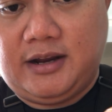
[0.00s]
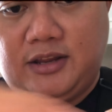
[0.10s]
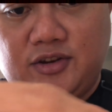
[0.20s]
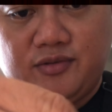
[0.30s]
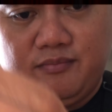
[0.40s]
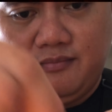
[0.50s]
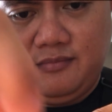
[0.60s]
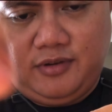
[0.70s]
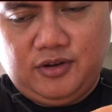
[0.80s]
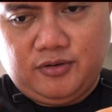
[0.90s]
and
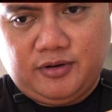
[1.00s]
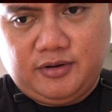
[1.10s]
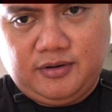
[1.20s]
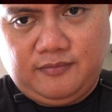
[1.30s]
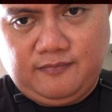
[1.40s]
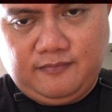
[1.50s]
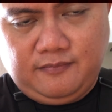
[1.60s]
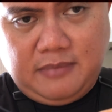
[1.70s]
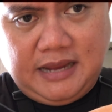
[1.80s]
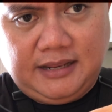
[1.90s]
your
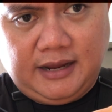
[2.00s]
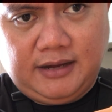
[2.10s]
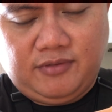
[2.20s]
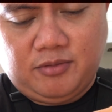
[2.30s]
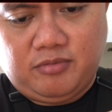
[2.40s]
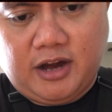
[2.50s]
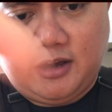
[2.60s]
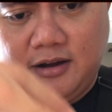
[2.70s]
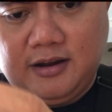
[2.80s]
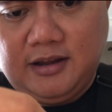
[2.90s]
main line of your braid.